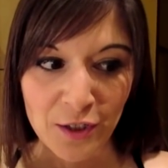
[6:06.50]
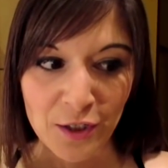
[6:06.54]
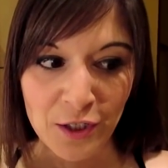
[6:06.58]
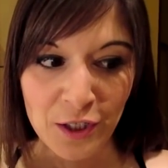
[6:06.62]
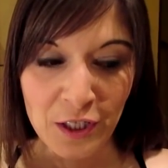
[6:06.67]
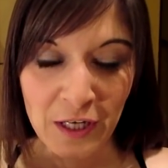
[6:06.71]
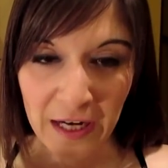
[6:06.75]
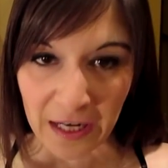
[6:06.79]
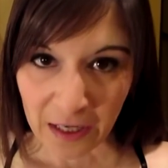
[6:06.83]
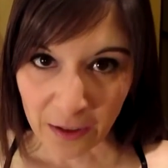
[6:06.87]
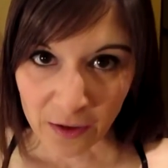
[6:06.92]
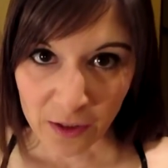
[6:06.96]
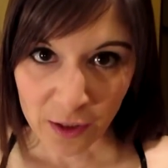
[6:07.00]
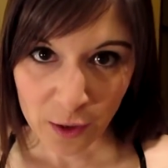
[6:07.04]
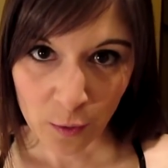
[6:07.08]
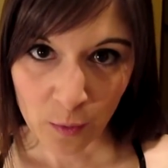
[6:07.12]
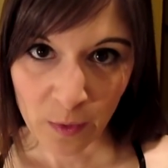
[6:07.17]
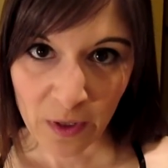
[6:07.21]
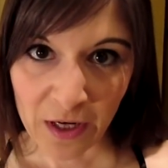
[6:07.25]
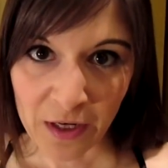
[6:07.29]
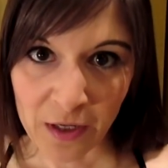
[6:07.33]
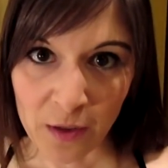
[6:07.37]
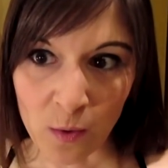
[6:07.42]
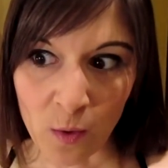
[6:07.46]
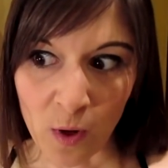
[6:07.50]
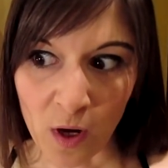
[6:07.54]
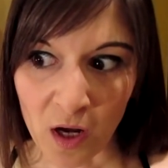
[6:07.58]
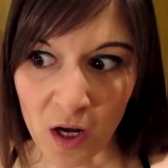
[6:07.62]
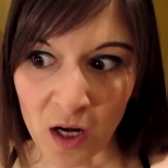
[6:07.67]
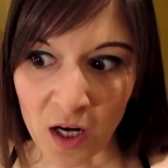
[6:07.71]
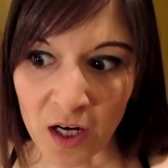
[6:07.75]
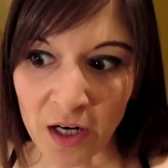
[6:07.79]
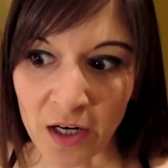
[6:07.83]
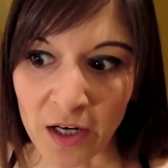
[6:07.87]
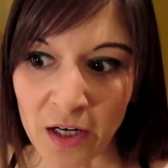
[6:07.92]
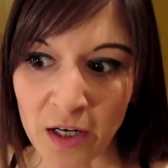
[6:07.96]
cherish where you
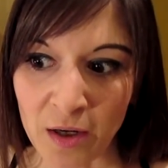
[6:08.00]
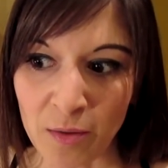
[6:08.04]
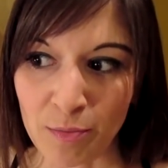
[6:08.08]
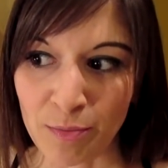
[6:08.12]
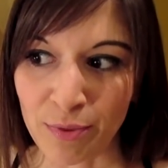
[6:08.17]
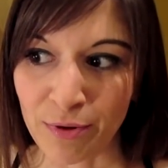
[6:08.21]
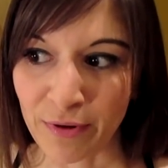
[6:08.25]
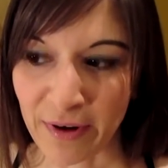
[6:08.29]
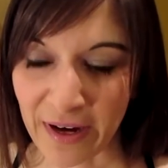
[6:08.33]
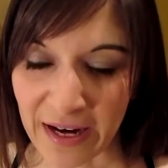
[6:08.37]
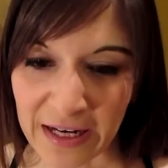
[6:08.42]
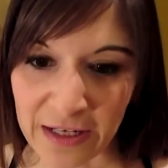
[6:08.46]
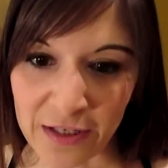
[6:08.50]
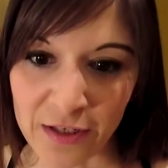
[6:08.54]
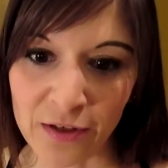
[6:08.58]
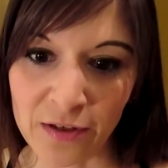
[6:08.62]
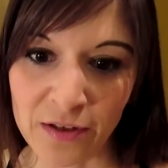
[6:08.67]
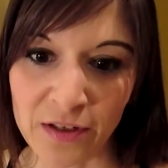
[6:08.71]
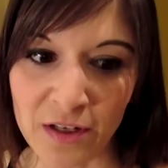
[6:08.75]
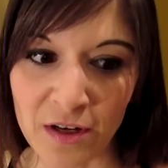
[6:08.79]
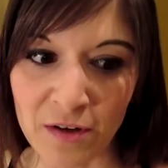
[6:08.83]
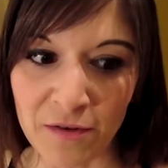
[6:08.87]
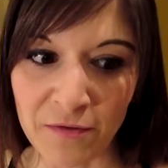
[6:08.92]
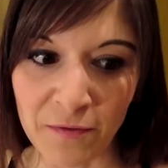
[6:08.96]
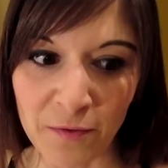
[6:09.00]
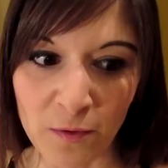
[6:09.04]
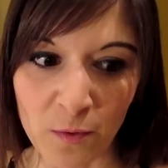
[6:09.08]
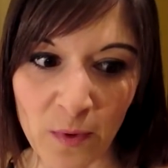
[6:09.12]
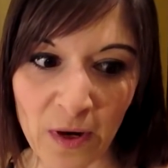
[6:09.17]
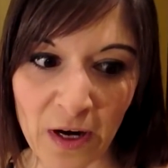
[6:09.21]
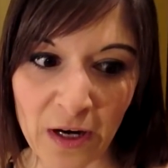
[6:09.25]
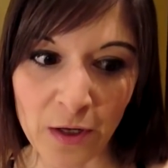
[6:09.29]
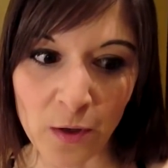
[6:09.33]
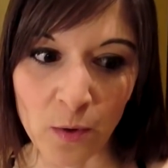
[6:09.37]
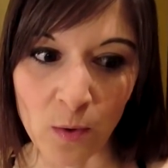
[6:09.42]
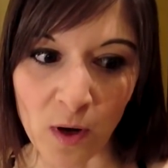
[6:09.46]
are, praise yourself for
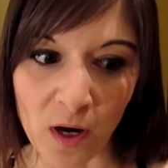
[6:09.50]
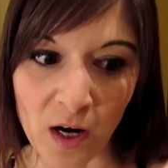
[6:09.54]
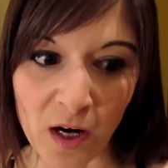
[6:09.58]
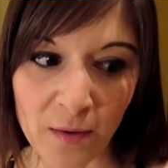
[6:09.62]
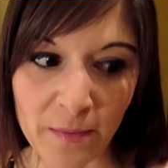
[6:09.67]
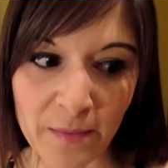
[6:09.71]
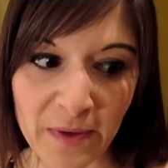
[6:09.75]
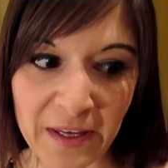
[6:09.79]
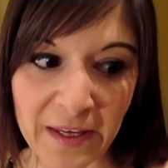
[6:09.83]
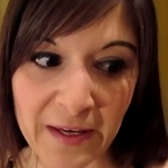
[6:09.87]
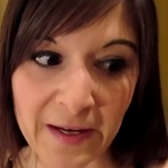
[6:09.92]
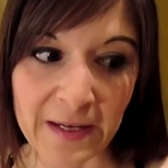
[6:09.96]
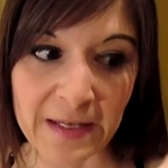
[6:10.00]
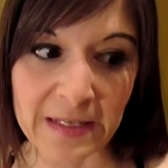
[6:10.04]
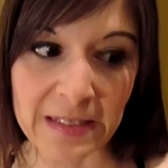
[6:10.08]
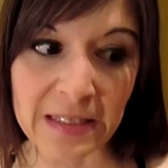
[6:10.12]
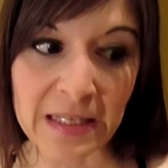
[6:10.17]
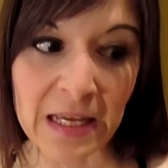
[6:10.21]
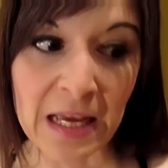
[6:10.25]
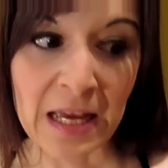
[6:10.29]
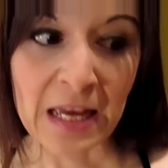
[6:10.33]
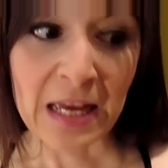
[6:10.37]
where you are because